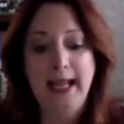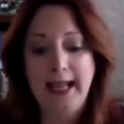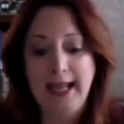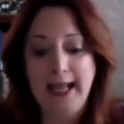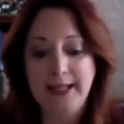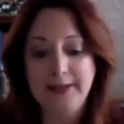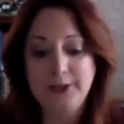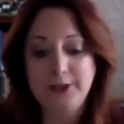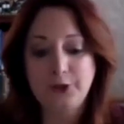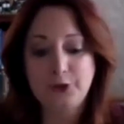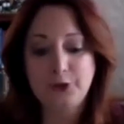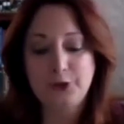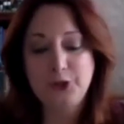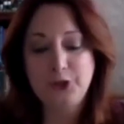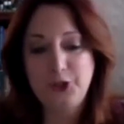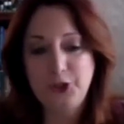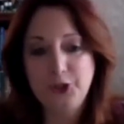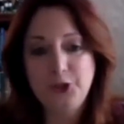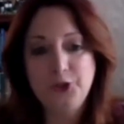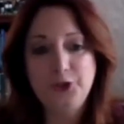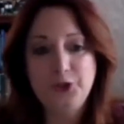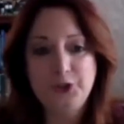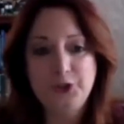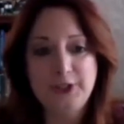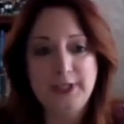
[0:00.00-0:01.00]
And they're
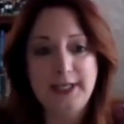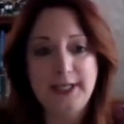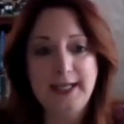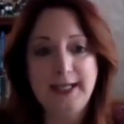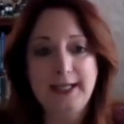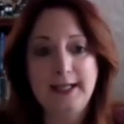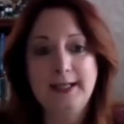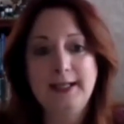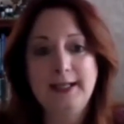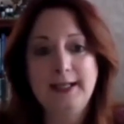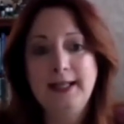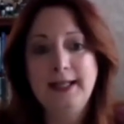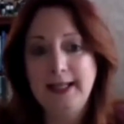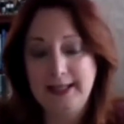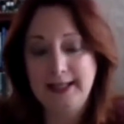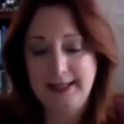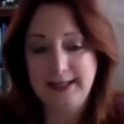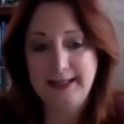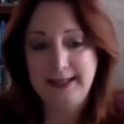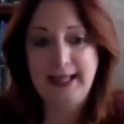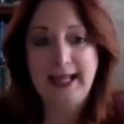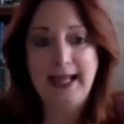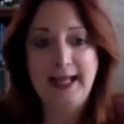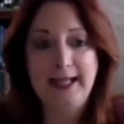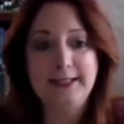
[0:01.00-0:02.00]
using
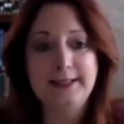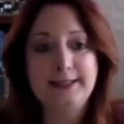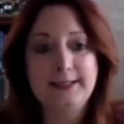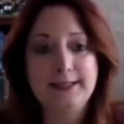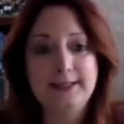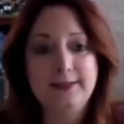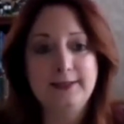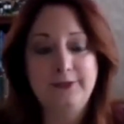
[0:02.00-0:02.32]
that